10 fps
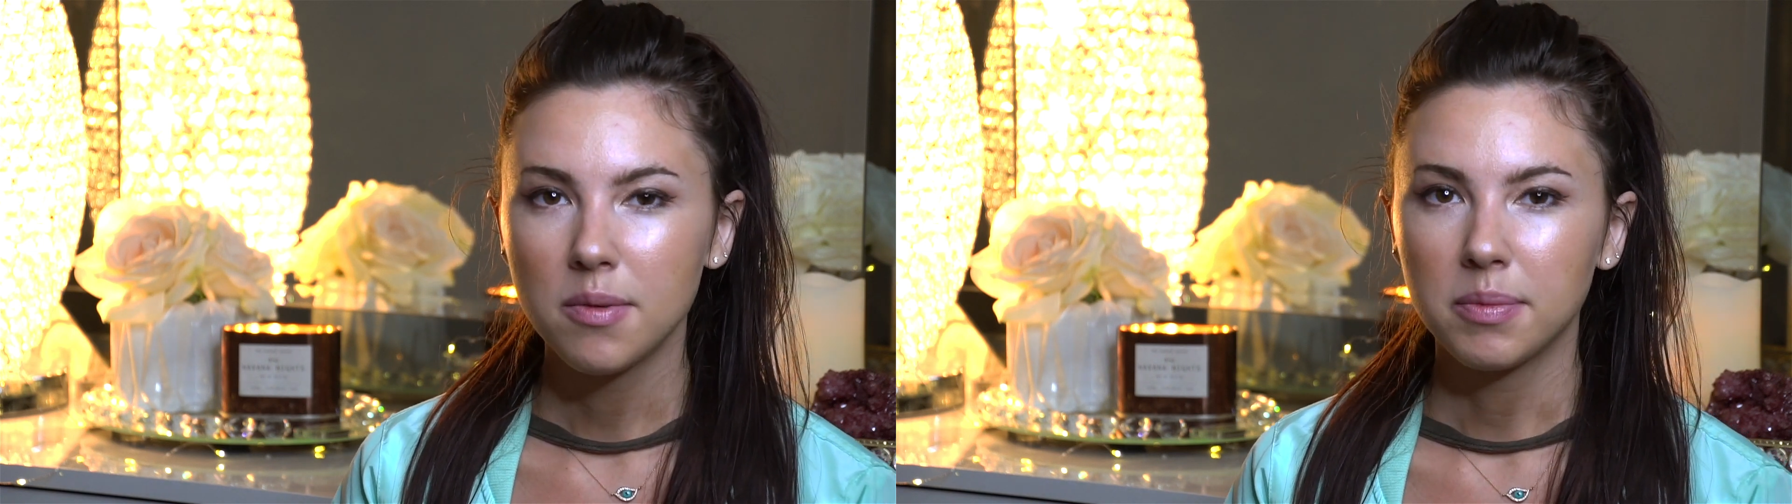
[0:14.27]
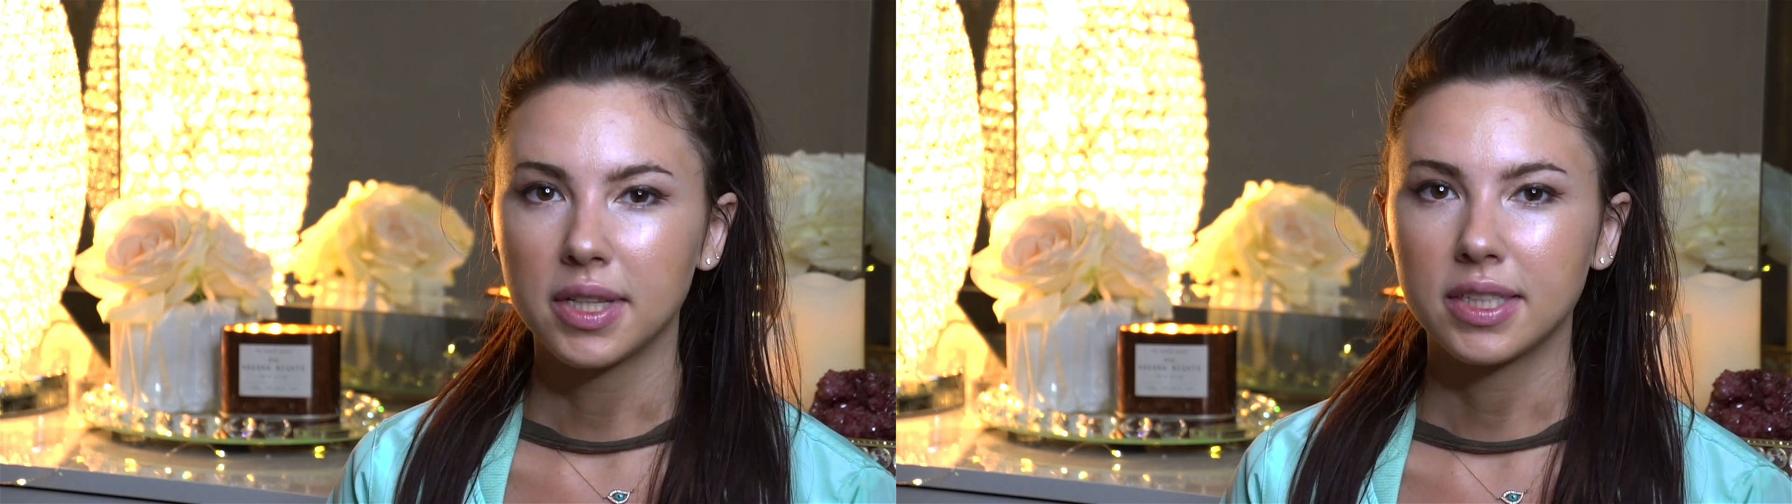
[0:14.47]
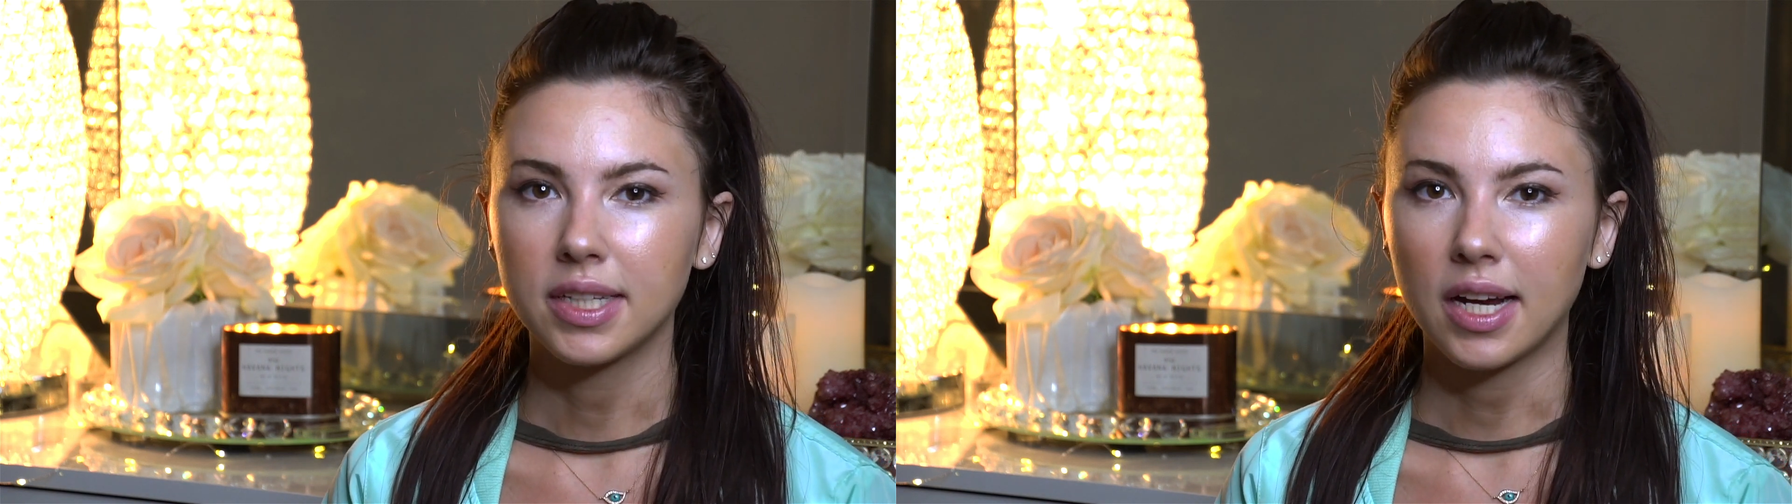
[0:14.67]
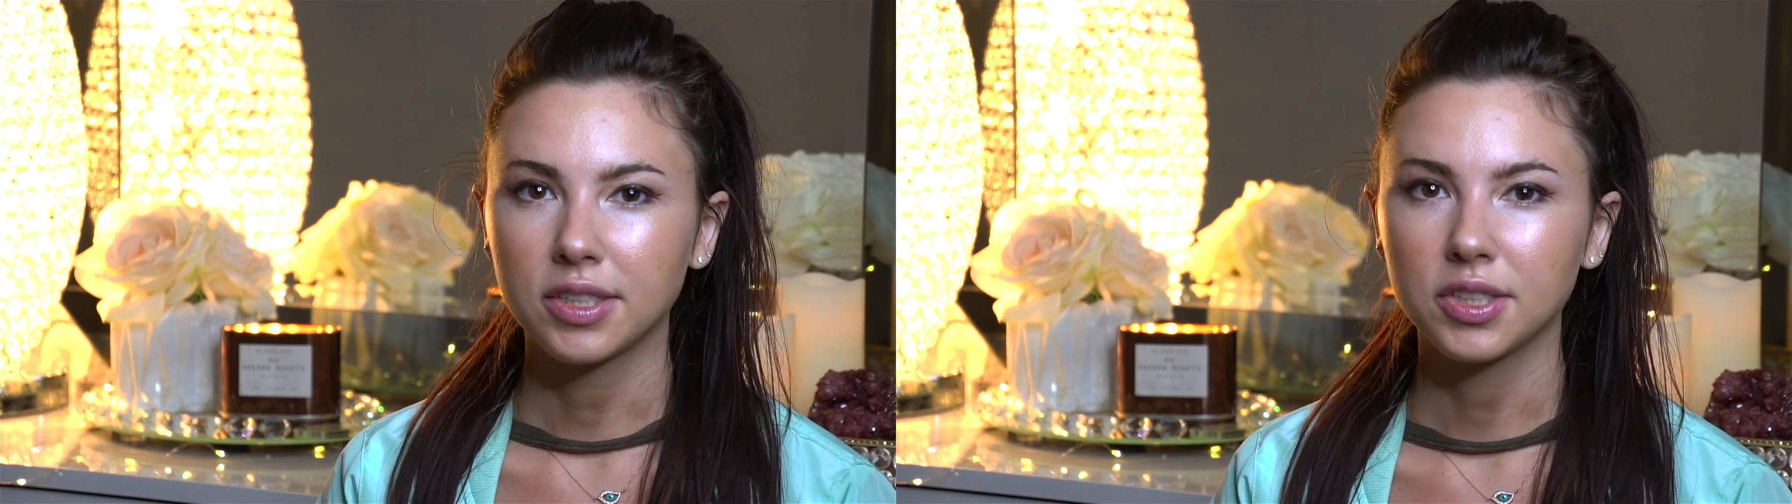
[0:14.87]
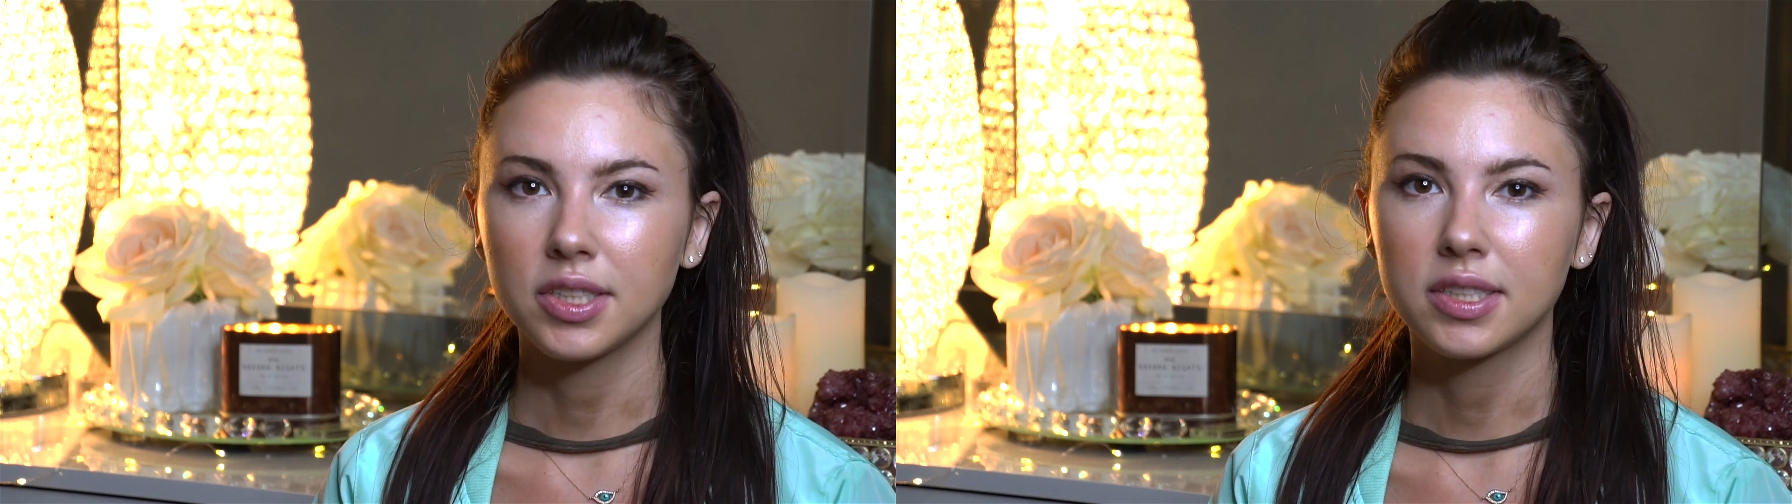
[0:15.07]
but there's
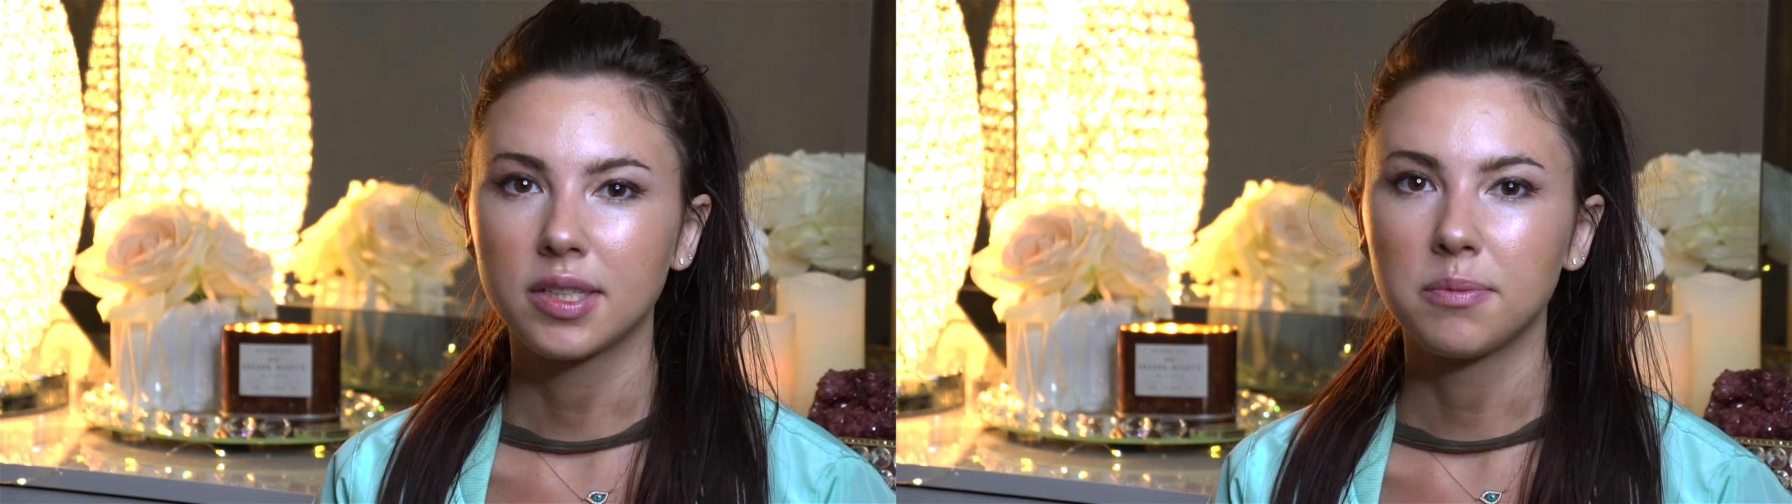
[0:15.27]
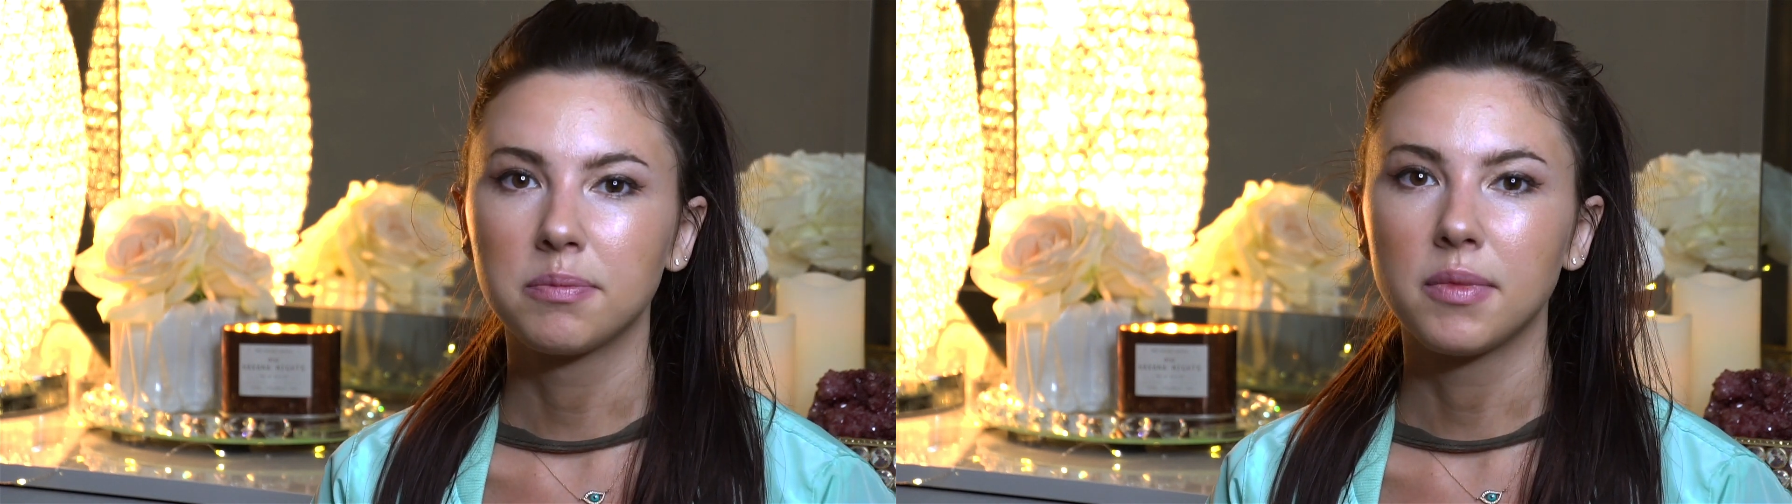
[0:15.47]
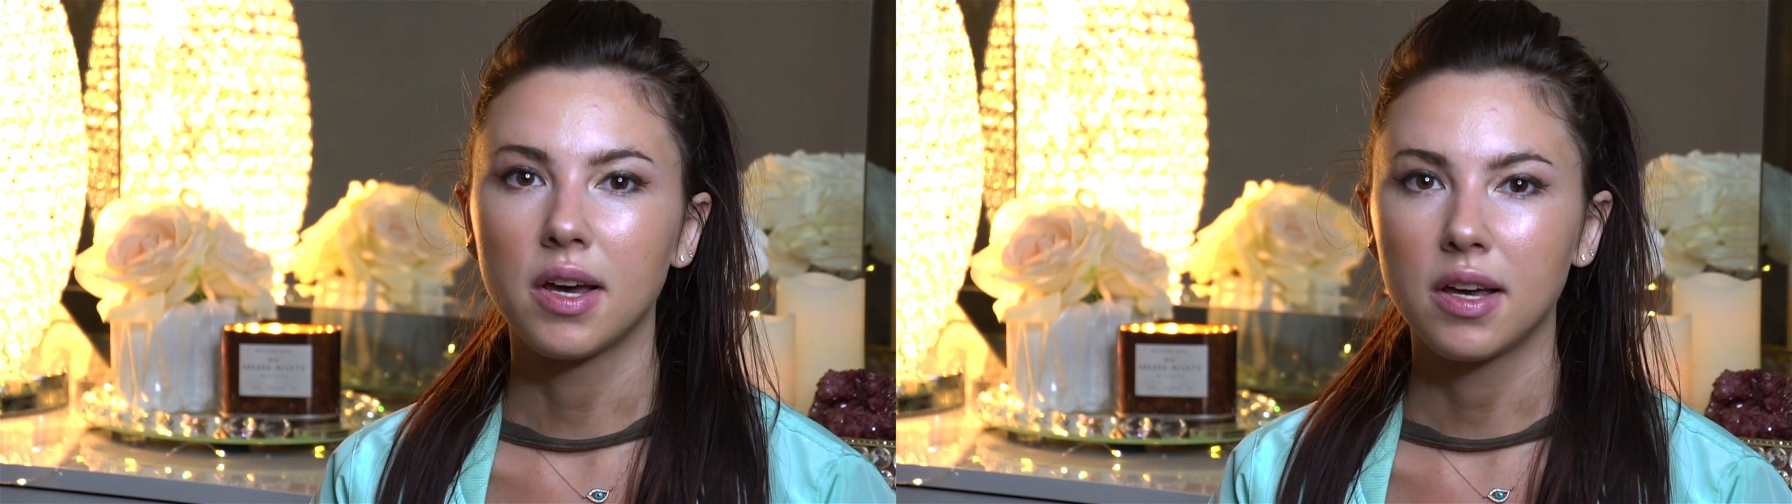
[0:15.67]
actually some